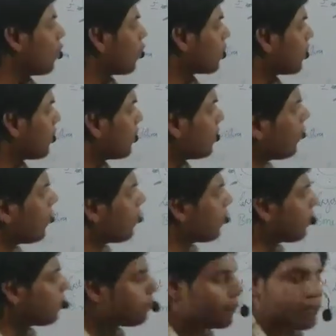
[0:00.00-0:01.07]
Okay.
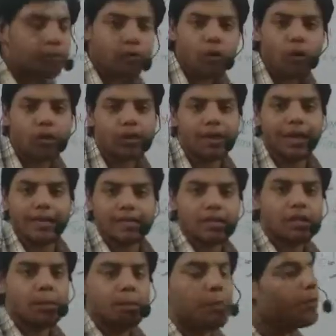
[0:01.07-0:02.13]
Before that,
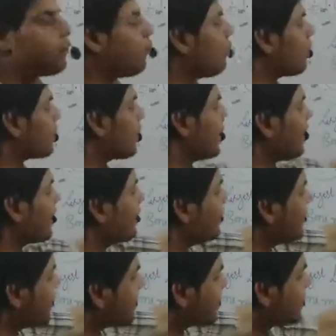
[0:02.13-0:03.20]

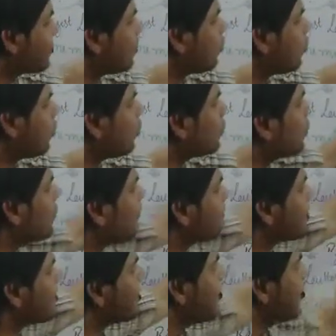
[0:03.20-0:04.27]
this
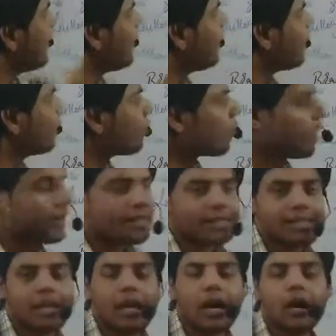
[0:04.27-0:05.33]
this dendritic
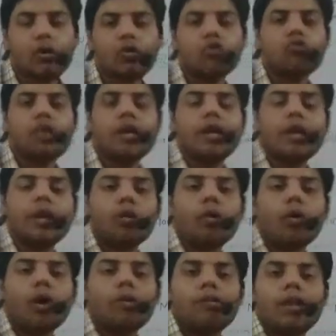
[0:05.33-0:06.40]
cell are usually
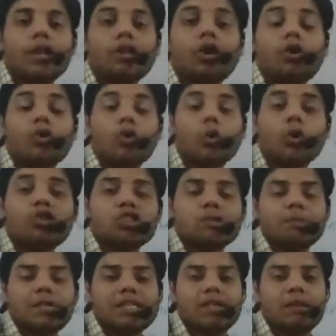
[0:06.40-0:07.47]
involved in the
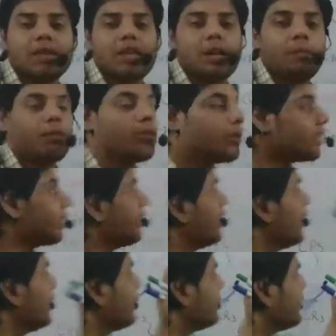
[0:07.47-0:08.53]
non-specific immunity.
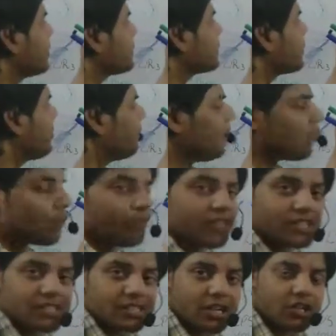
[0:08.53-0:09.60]
This
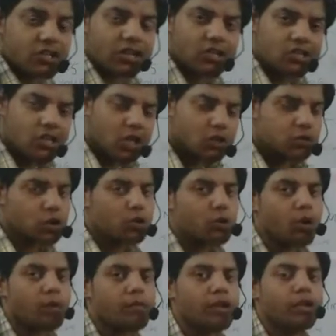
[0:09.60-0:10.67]
macrophage is also
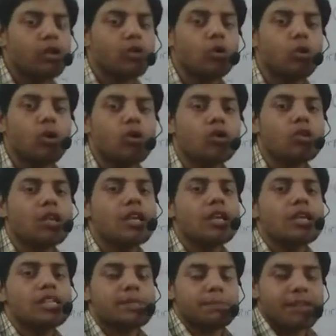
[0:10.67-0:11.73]
involved in the
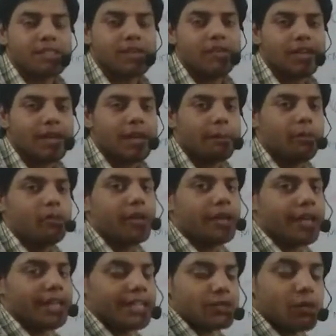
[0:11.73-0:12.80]
non-specific
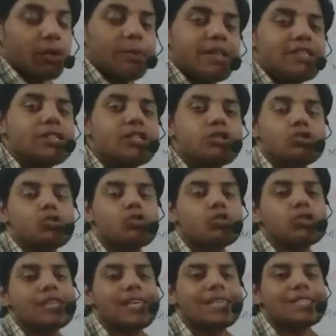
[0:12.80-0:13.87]
immunity as well. Means these two
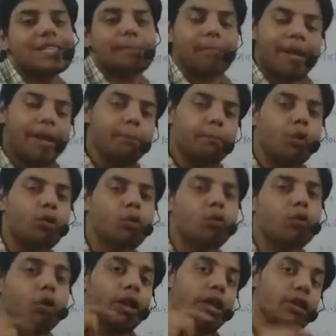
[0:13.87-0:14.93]
cells play
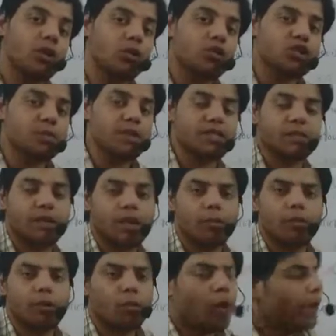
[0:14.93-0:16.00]
important role in the non-specific
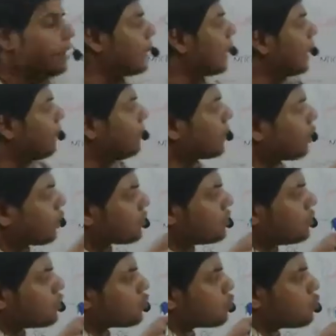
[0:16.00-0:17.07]
immunity. Why? Because
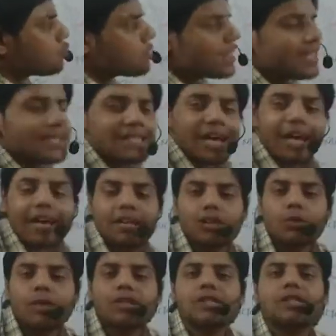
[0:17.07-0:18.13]
these two cells are
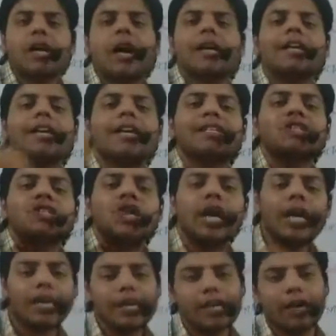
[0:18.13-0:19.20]
activated against
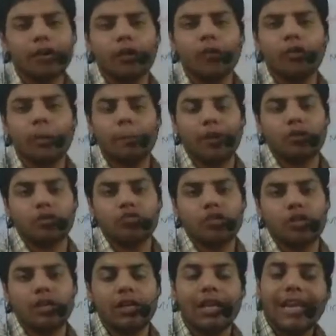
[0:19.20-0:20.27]
any kind of the
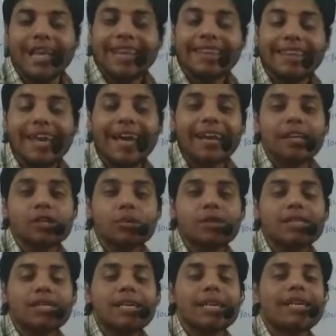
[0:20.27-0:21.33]
pathogen. They are
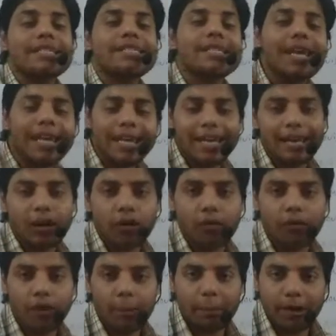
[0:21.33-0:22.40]
activated against any kind
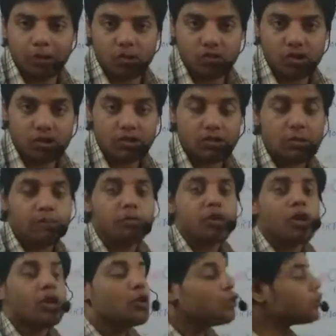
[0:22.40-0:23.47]
of the pathogens.
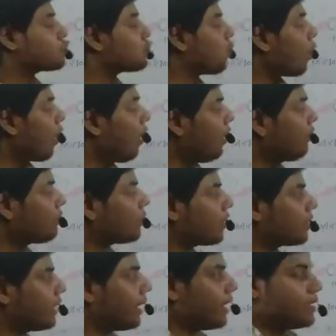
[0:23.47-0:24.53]
So after
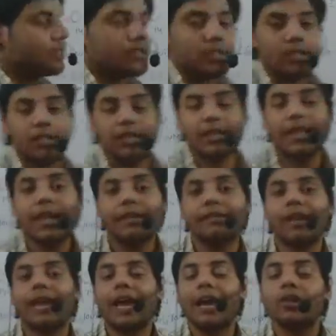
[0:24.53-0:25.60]
that, they
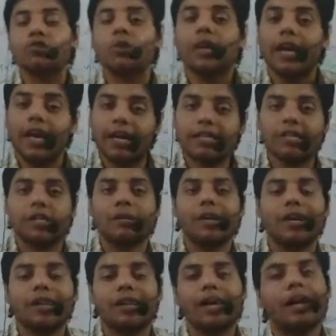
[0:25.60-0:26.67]
will actually
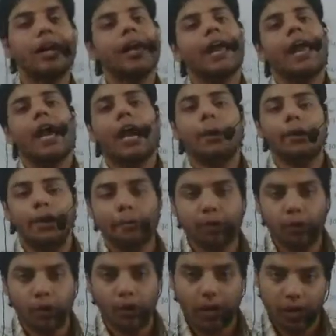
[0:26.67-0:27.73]
activate the
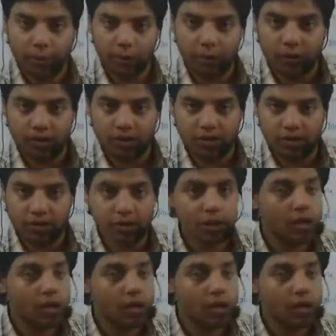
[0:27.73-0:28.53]
adaptive immunity.